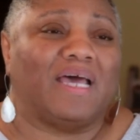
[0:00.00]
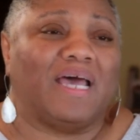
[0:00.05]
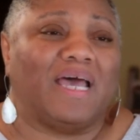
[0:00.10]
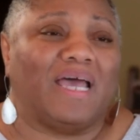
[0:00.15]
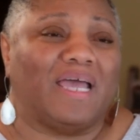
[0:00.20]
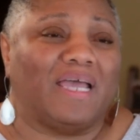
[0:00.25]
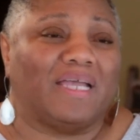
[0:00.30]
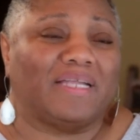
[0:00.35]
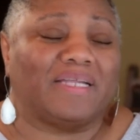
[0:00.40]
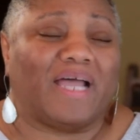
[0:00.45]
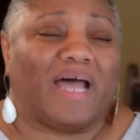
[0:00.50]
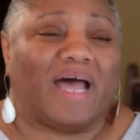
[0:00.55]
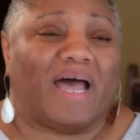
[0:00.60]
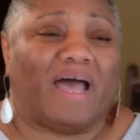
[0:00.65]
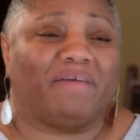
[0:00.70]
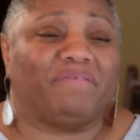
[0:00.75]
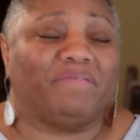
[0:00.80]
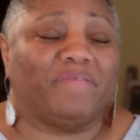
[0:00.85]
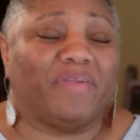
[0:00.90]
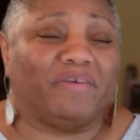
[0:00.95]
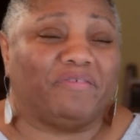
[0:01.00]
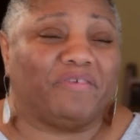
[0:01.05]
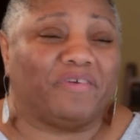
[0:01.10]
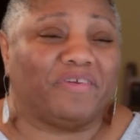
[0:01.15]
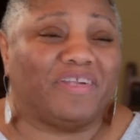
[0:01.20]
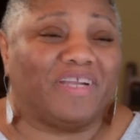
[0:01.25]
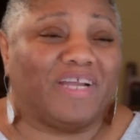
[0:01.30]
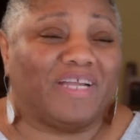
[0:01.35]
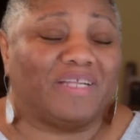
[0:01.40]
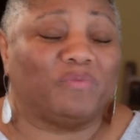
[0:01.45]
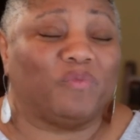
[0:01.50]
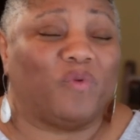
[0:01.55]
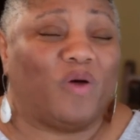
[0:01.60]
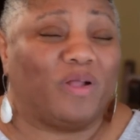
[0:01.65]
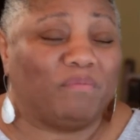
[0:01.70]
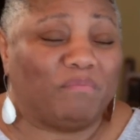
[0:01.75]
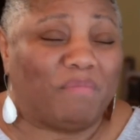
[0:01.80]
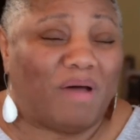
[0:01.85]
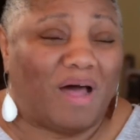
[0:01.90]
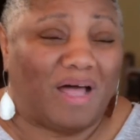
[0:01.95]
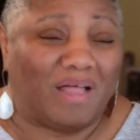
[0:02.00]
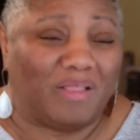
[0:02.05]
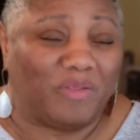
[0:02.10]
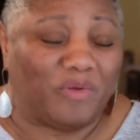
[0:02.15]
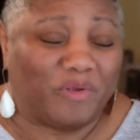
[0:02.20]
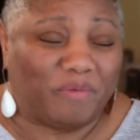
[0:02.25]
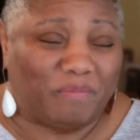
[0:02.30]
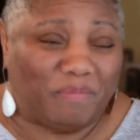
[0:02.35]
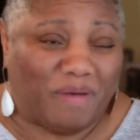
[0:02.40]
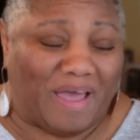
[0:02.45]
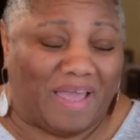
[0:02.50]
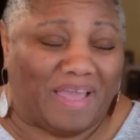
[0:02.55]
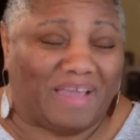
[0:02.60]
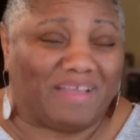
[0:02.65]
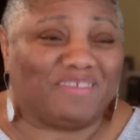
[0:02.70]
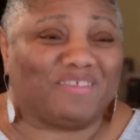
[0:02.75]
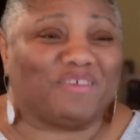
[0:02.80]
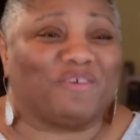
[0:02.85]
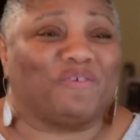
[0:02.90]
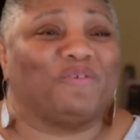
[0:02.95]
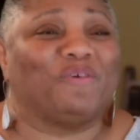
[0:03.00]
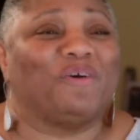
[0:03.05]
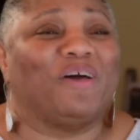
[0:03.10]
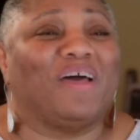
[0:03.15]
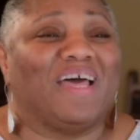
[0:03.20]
and I've never done 1 mile on a bike, so